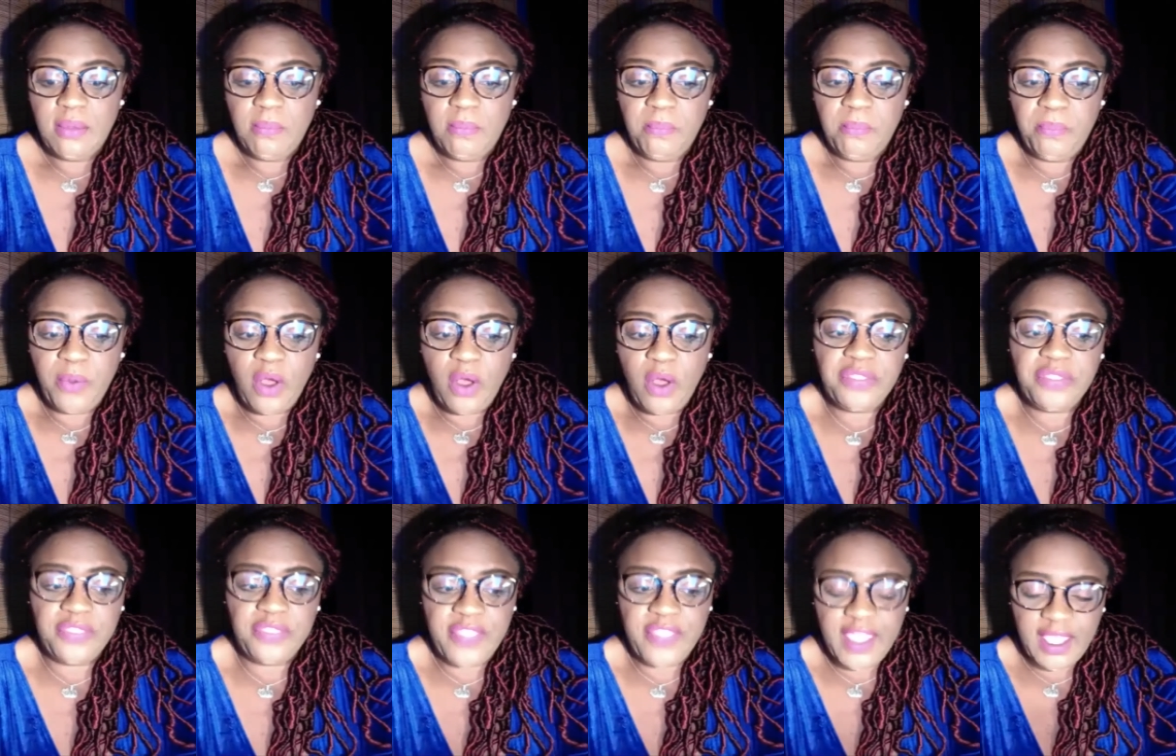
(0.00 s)

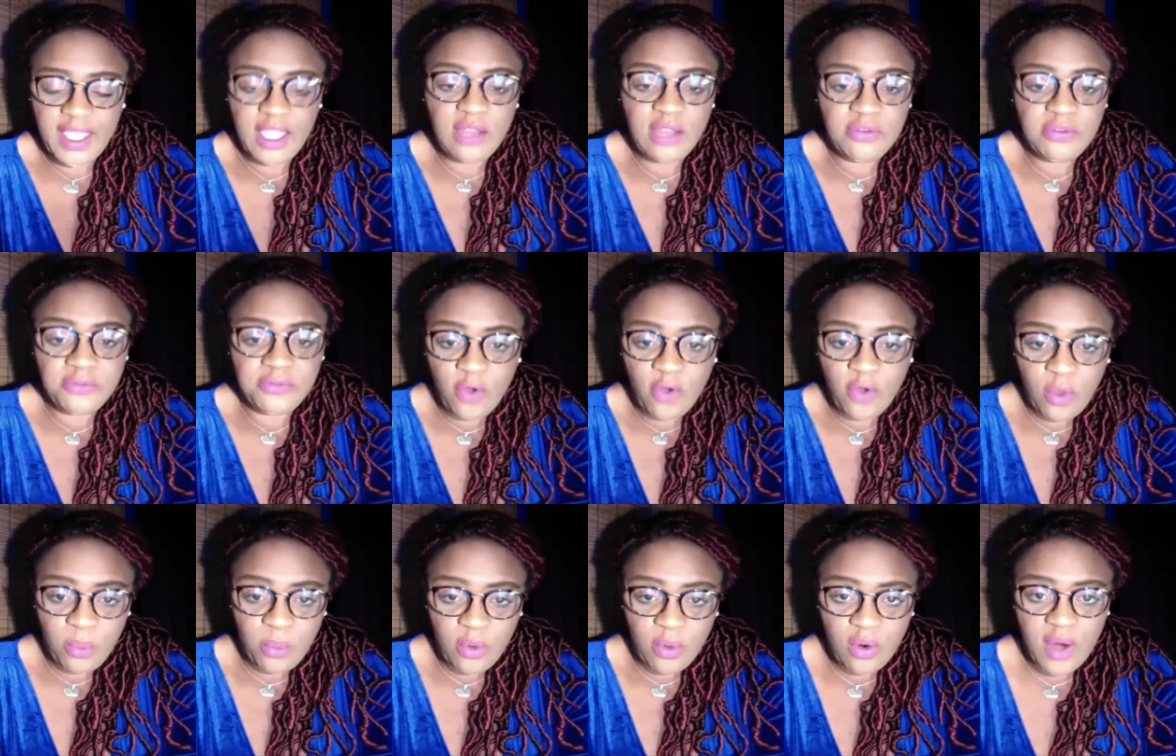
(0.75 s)
both the
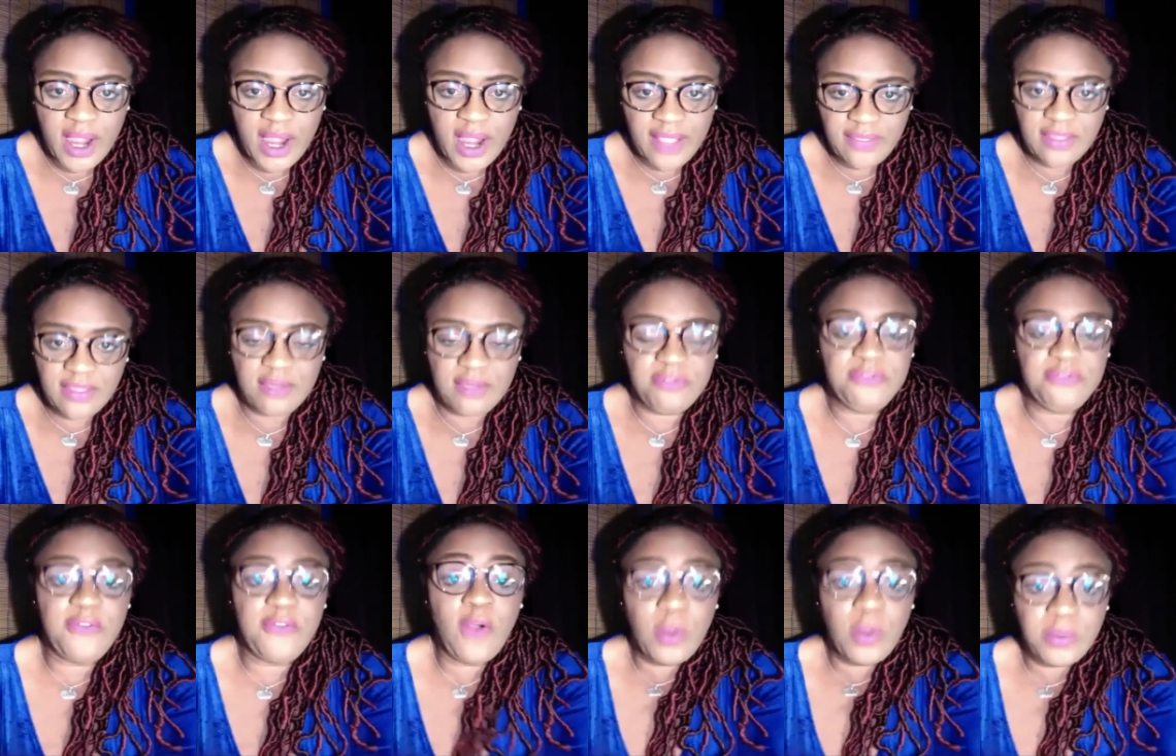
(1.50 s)
informal and the
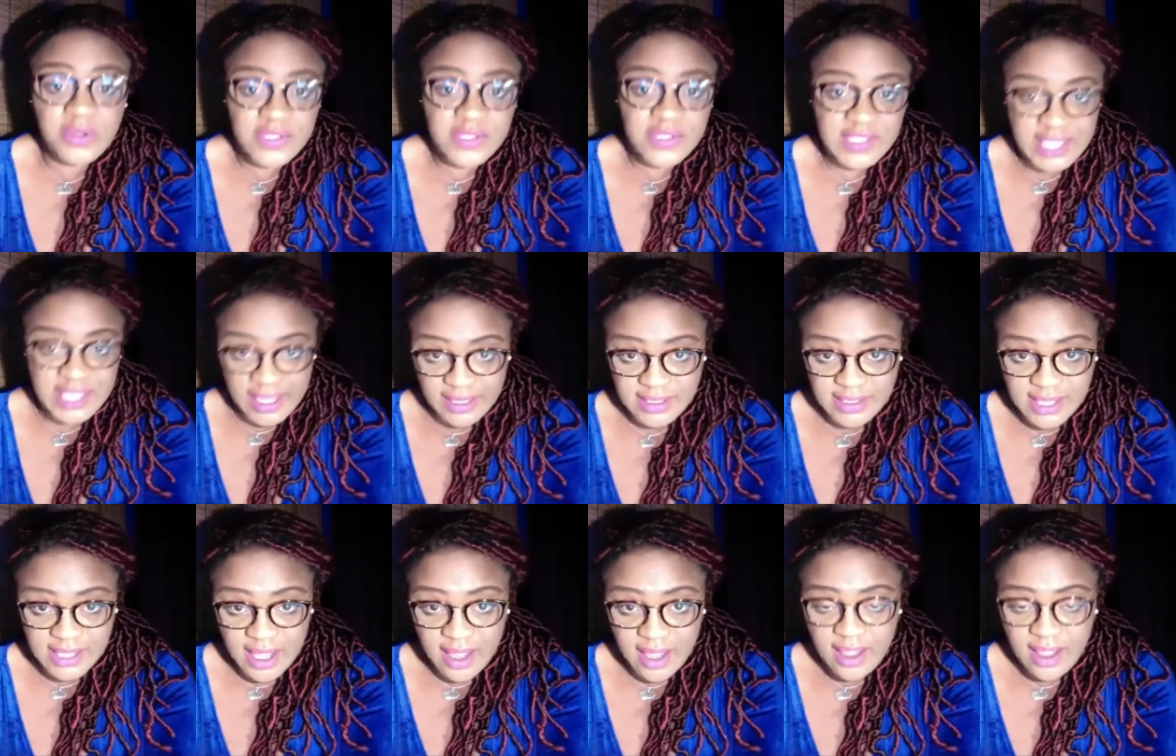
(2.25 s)
formal
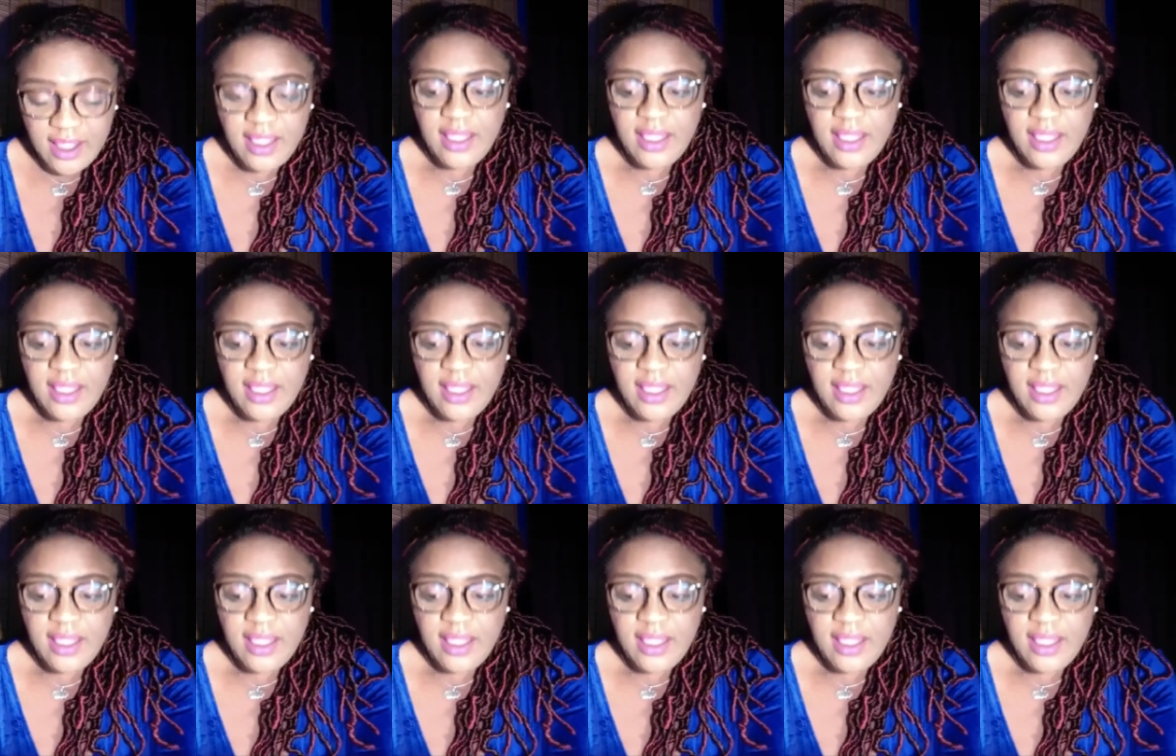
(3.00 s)
sector